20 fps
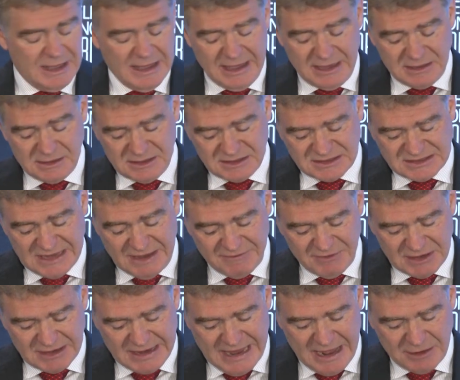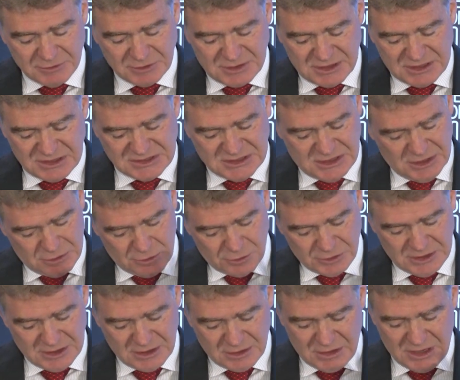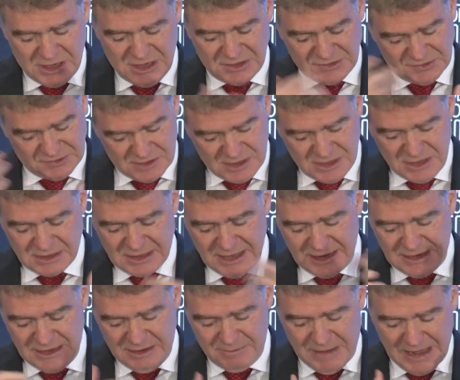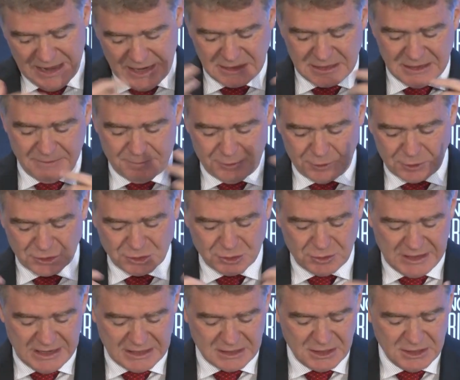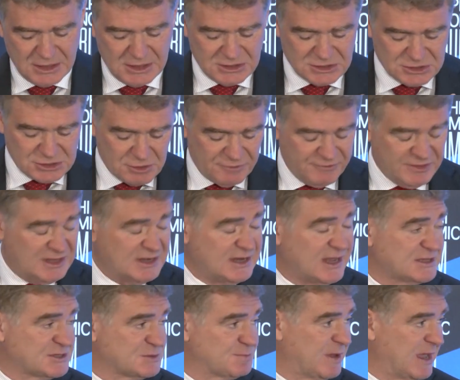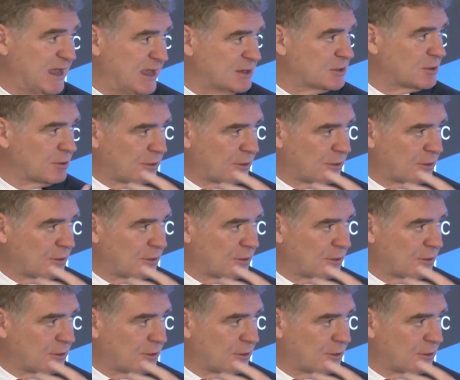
and 7 countries, including Greece, Italy, Malta, Portugal, Slovenia, Spain,